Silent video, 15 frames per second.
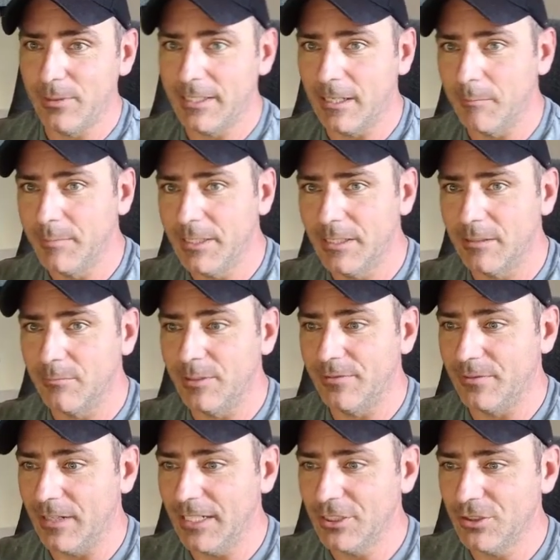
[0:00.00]
if we come here and
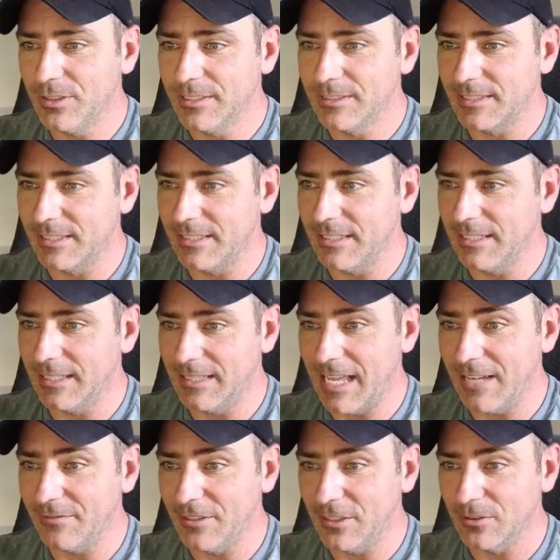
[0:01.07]
refresh, you can see that
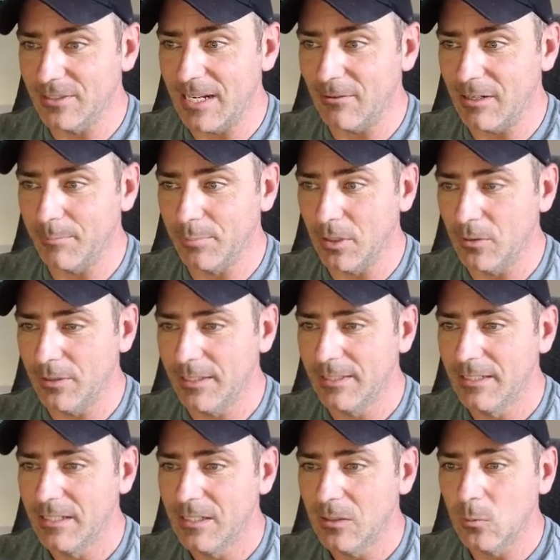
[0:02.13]
that video is now
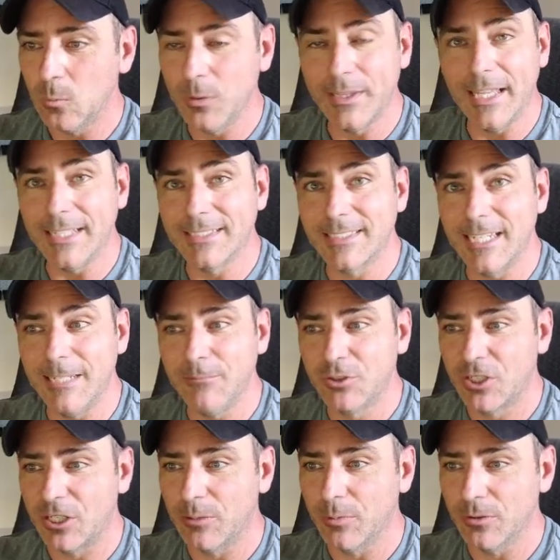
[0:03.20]
uploaded with that same
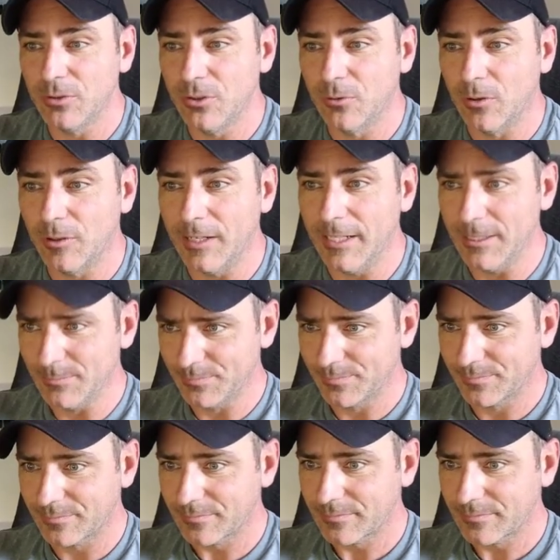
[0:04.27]
shareable U R L.